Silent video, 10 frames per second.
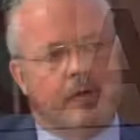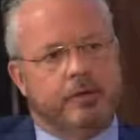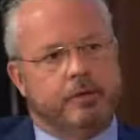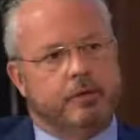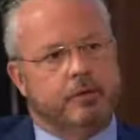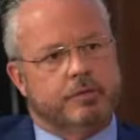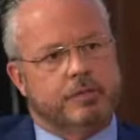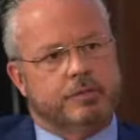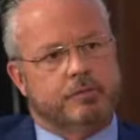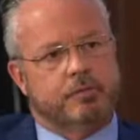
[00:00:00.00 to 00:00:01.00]
law,
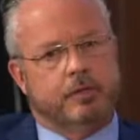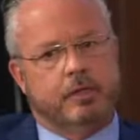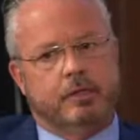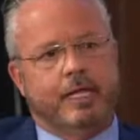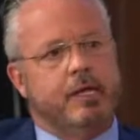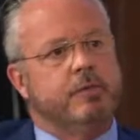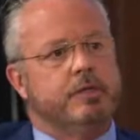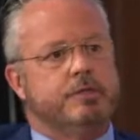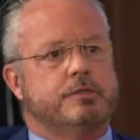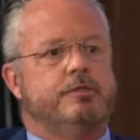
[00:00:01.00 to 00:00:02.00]
it's really a
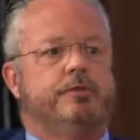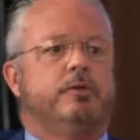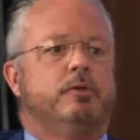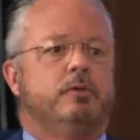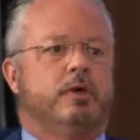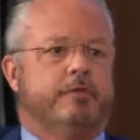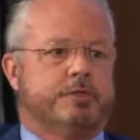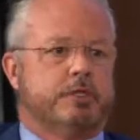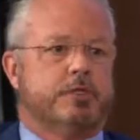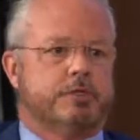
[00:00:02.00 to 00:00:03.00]
layman's view
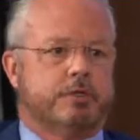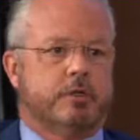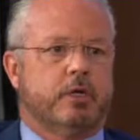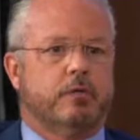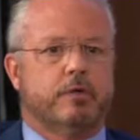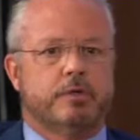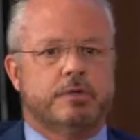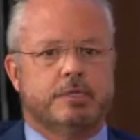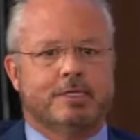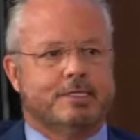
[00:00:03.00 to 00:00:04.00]
of the signature. In other
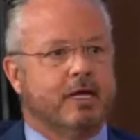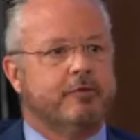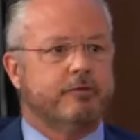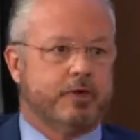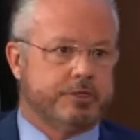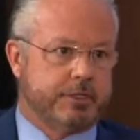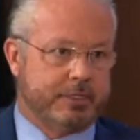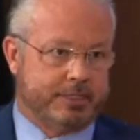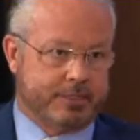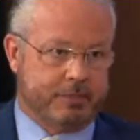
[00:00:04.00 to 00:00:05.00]
words, it's not a
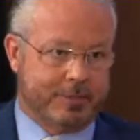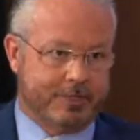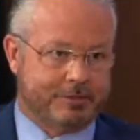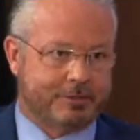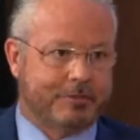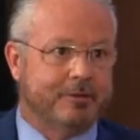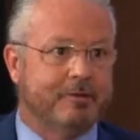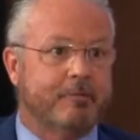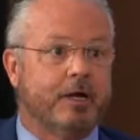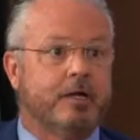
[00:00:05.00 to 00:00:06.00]
forensic examination,
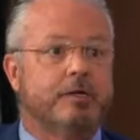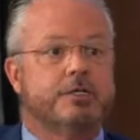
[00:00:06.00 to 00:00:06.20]
right?